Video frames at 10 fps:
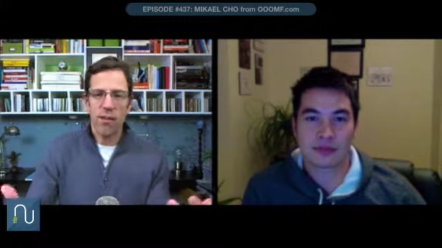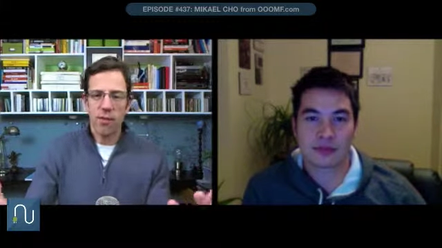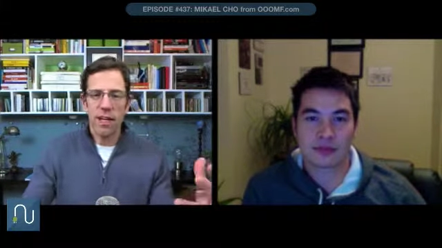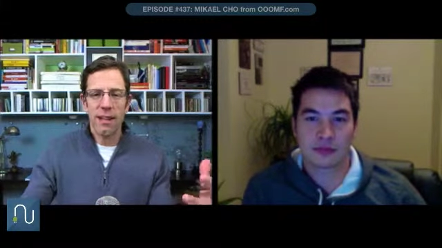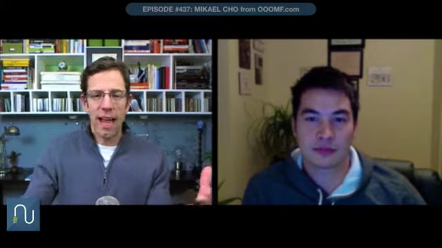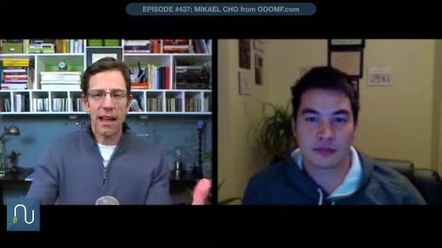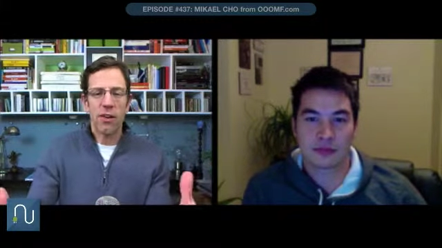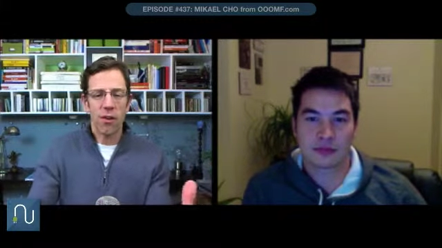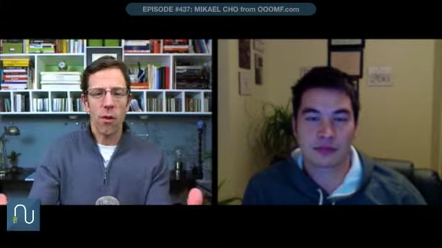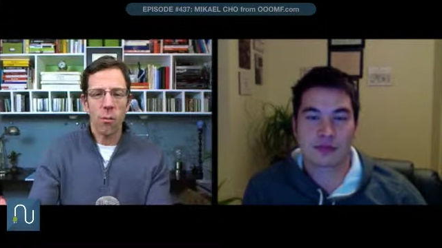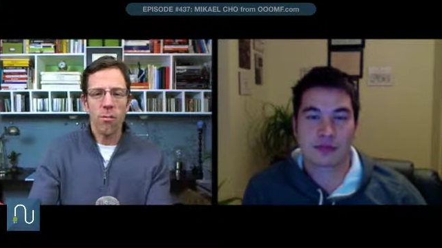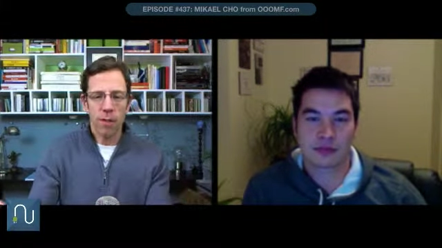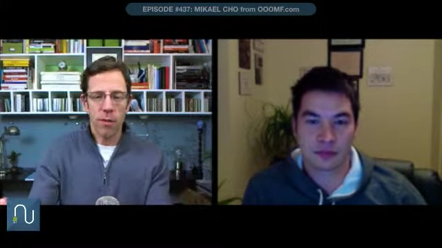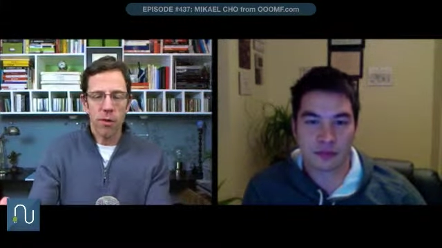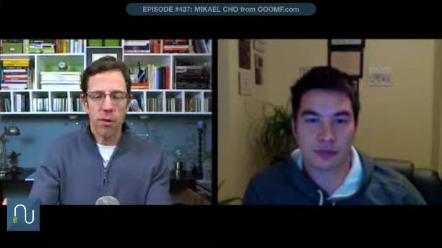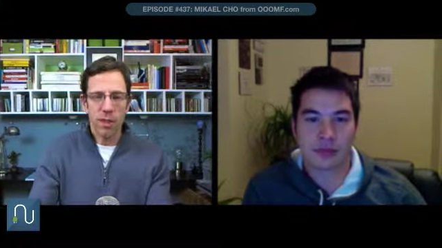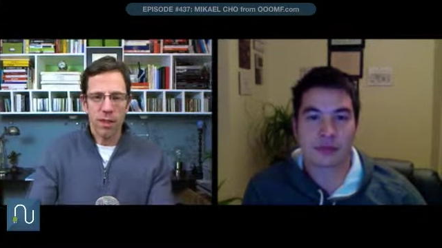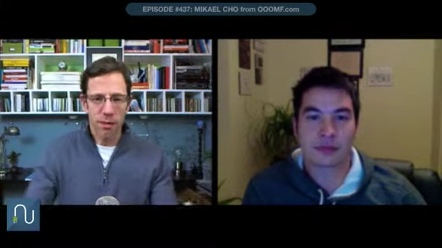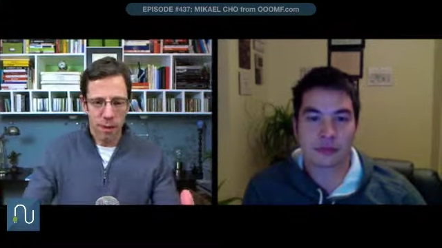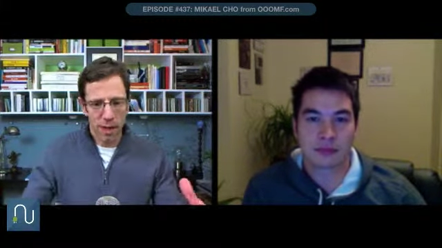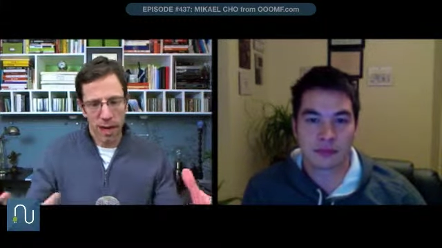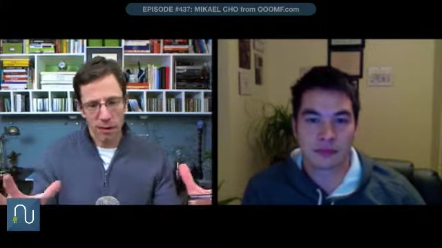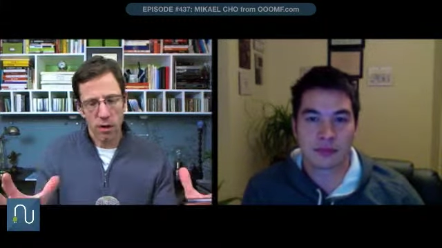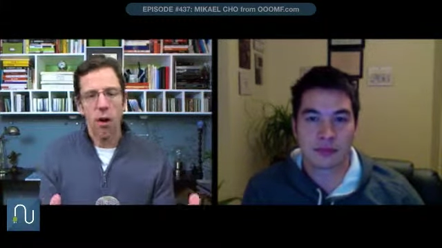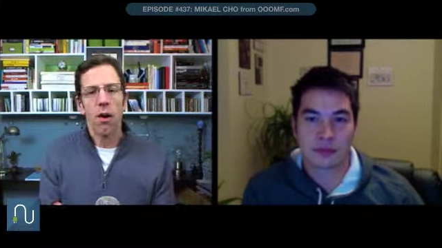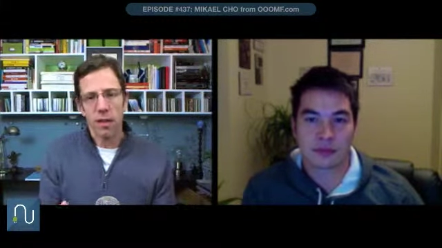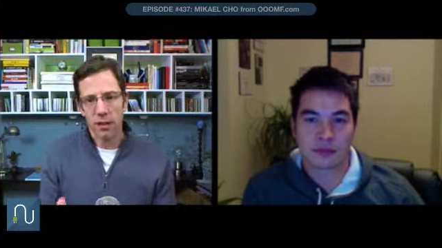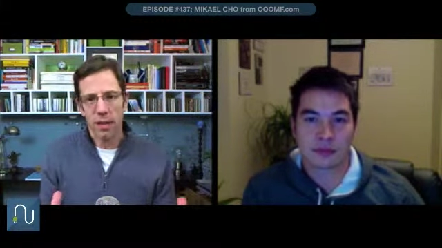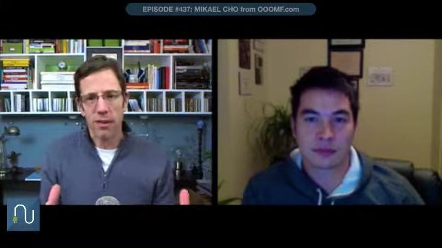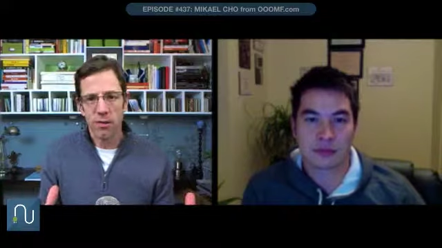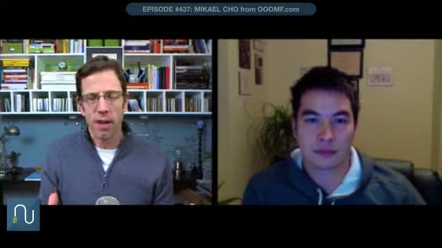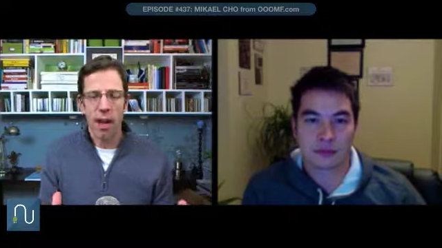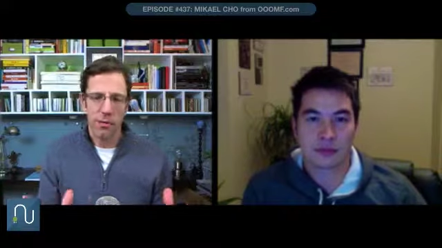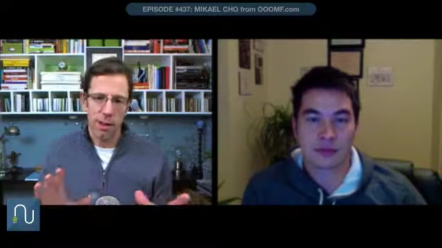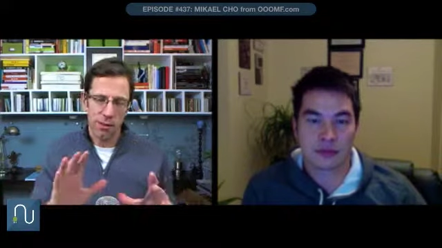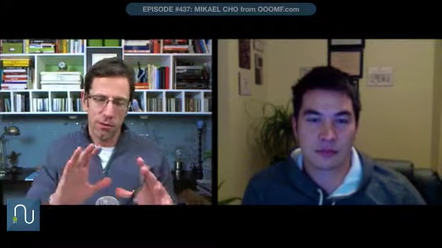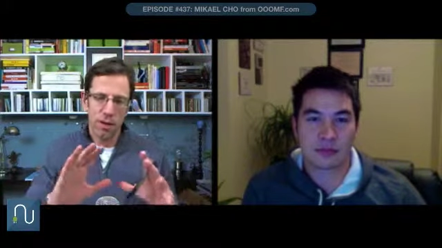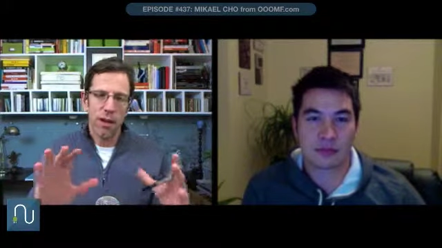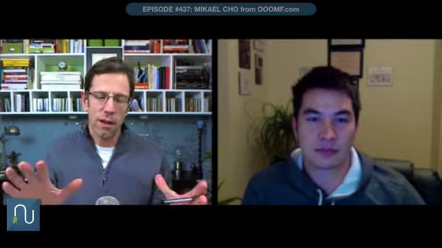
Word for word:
Speaker 1: You need that your OOOMF community to be as honest as you can without